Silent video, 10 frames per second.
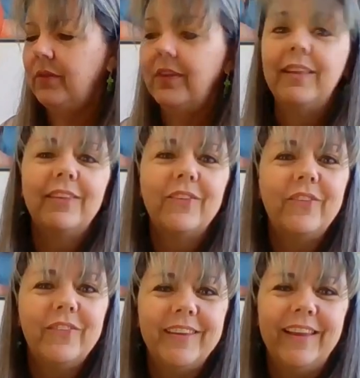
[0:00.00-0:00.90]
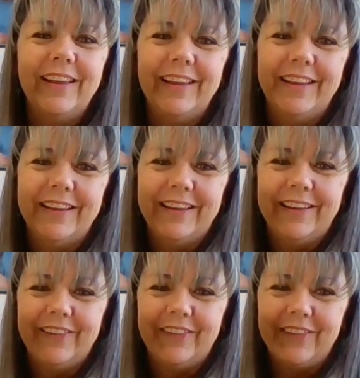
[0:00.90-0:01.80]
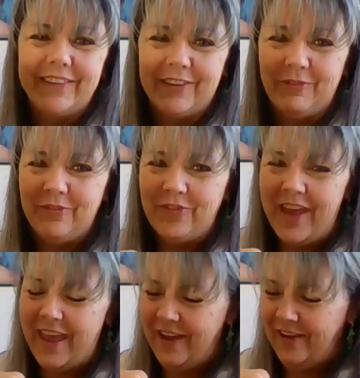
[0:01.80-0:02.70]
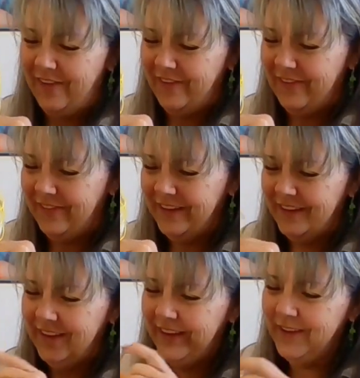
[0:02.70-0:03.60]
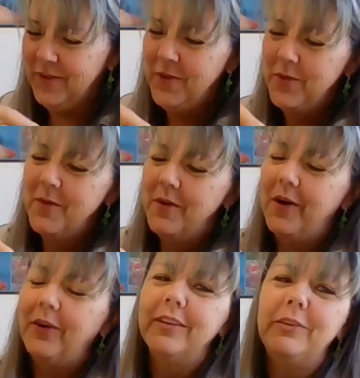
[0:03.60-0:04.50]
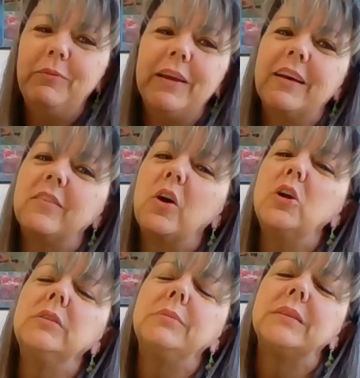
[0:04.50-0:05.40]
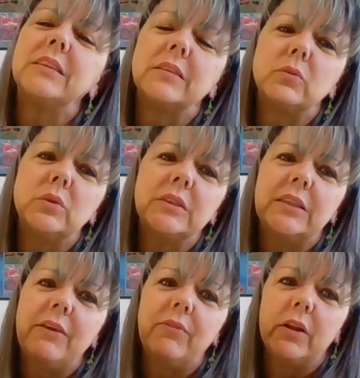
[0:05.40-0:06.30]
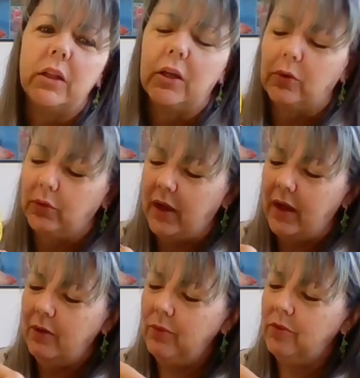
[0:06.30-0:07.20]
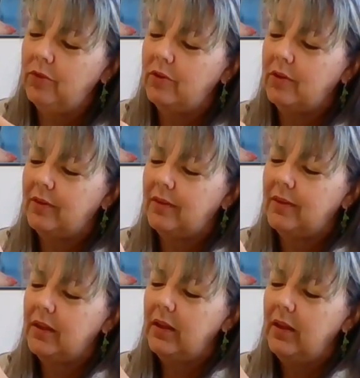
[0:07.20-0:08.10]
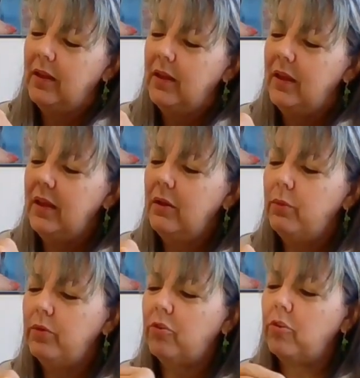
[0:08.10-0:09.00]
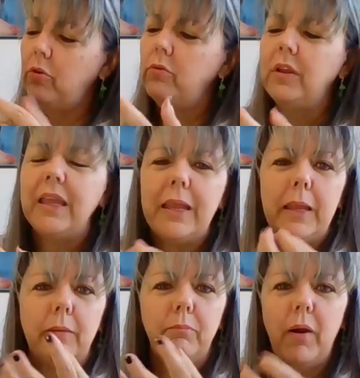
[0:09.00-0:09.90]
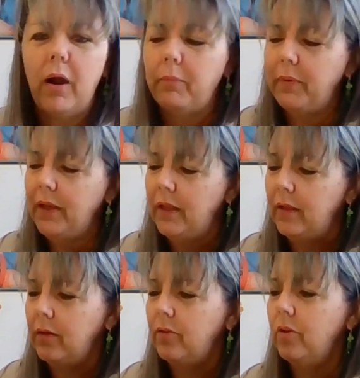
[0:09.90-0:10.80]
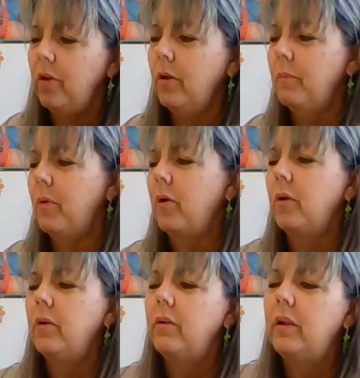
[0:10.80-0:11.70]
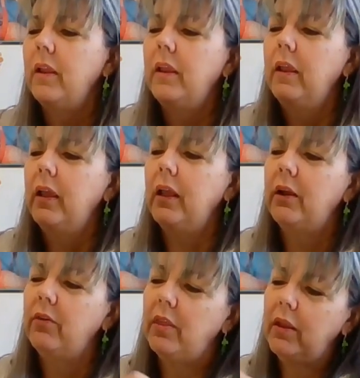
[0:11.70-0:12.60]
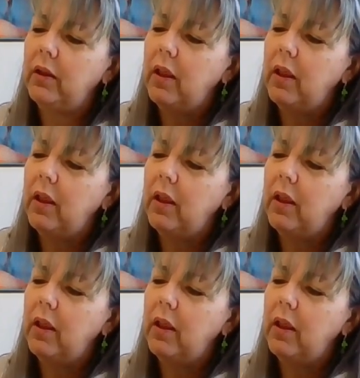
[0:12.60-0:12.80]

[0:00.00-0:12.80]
So this one was a fail. Only because I wouldn't leave it alone. I was just, it was so neat popping it apart and everything.